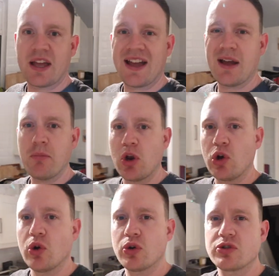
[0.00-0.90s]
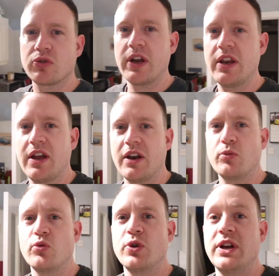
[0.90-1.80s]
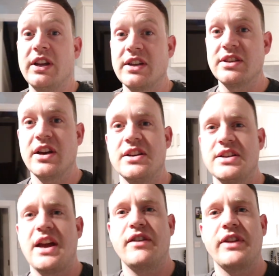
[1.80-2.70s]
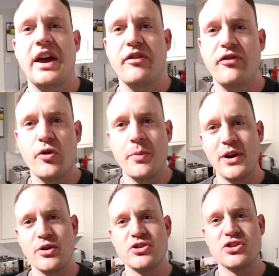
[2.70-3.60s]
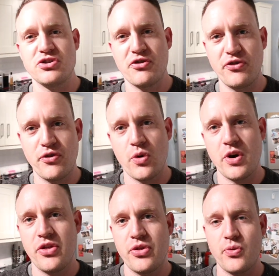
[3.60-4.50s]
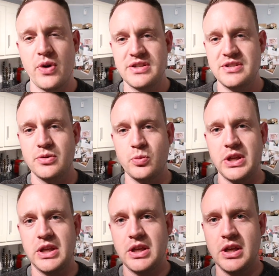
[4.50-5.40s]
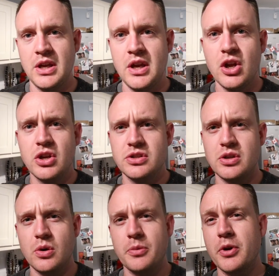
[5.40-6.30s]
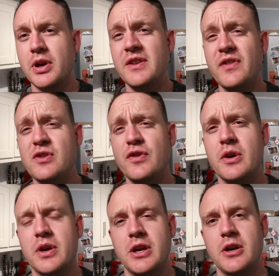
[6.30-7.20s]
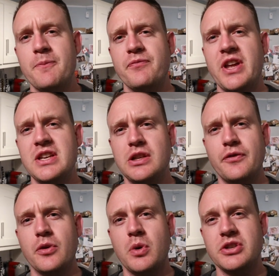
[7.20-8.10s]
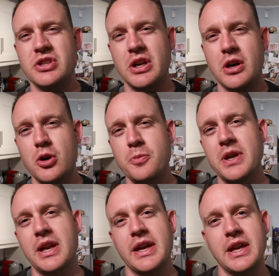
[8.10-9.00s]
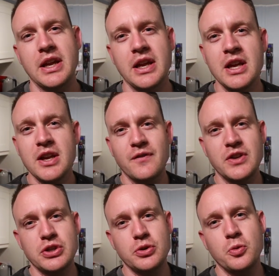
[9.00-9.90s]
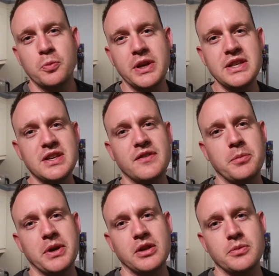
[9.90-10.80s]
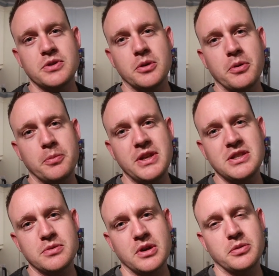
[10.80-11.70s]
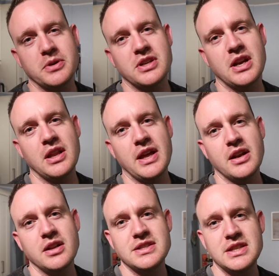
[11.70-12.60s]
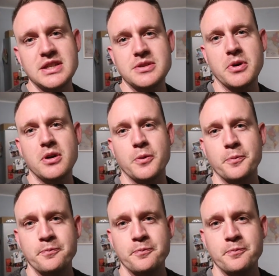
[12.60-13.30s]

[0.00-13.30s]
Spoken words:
The ham looks great and I'm really excited to have that for my lunches for the rest of the week. So I'm going to leave this video here. Thanks a lot for watching. I hope you like it. If you do, please give it a big thumbs up. Please subscribe to my channel and I'll see you tomorrow.